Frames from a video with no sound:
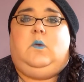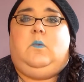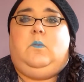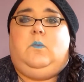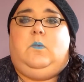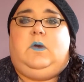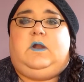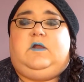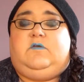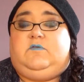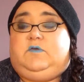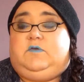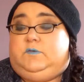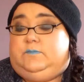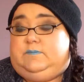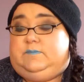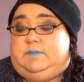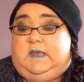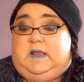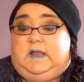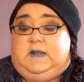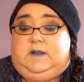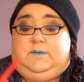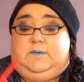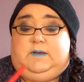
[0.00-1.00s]
Whatever.
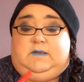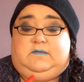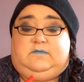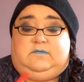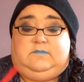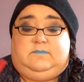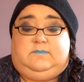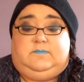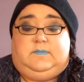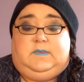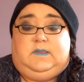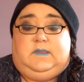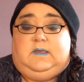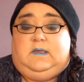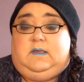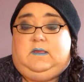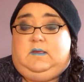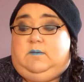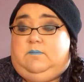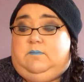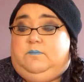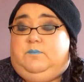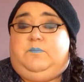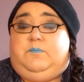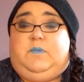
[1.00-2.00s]
Anyways,
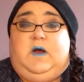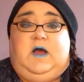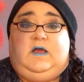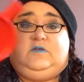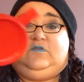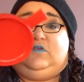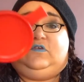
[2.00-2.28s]
I